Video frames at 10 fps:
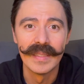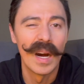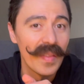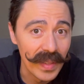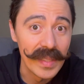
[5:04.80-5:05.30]

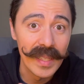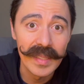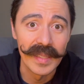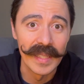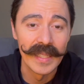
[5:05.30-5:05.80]

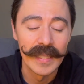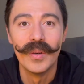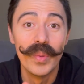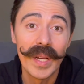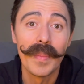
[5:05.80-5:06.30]
authenticity,
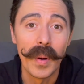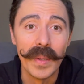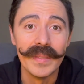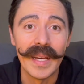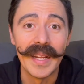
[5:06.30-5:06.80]
we
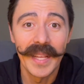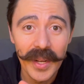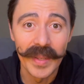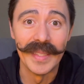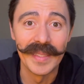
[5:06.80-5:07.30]
uphold
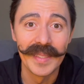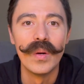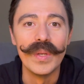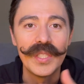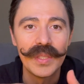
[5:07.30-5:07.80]
adherence,
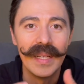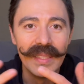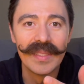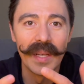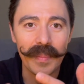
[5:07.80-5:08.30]
which
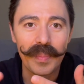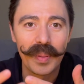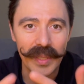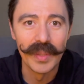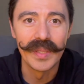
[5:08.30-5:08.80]
ends up
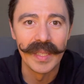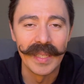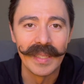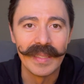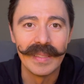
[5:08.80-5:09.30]

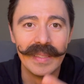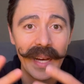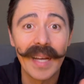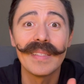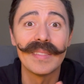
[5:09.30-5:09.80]
producing
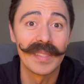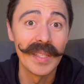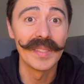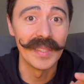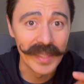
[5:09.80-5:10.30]
not
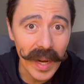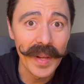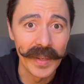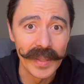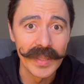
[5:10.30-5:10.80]
sons and
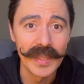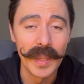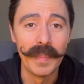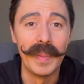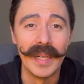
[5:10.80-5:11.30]
daughters,
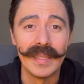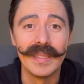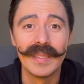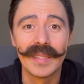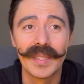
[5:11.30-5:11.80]

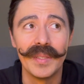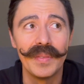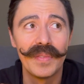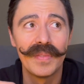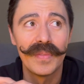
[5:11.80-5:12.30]
but
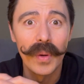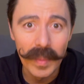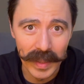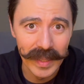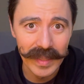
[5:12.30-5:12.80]

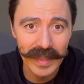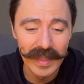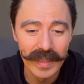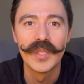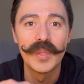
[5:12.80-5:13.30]

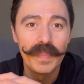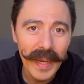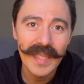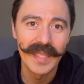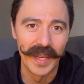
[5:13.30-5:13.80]
conformists,
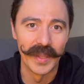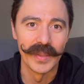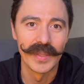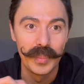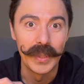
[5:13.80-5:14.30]

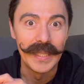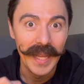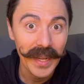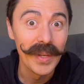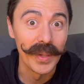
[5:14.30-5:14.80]
spectators,
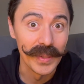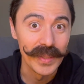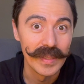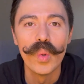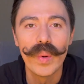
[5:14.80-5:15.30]

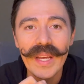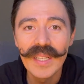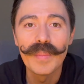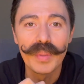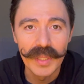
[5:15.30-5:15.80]
pretenders. We
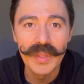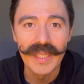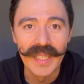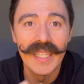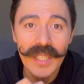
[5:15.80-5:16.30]
end up
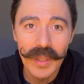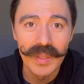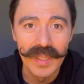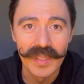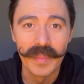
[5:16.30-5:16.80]
producing an
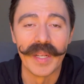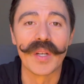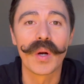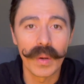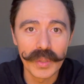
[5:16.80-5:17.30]
ecosystem and a
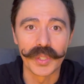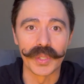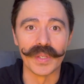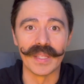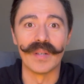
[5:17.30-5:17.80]

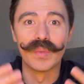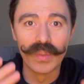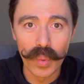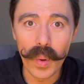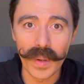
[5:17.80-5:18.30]
culture that
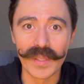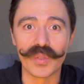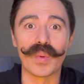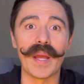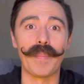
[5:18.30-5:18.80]

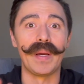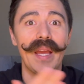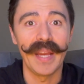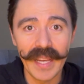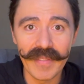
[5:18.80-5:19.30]
rewards right
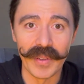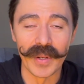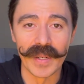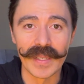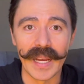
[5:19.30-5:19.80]

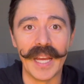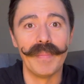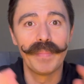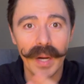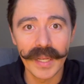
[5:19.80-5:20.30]
behavior
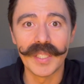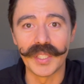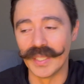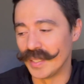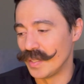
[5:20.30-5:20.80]
and
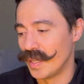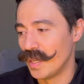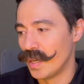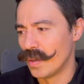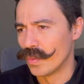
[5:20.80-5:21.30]
punishes
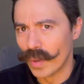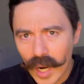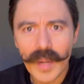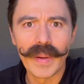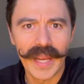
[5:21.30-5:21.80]

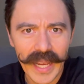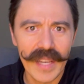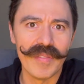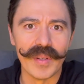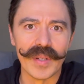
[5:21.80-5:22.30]
wrong
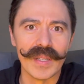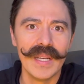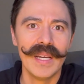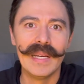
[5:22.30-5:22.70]
behavior,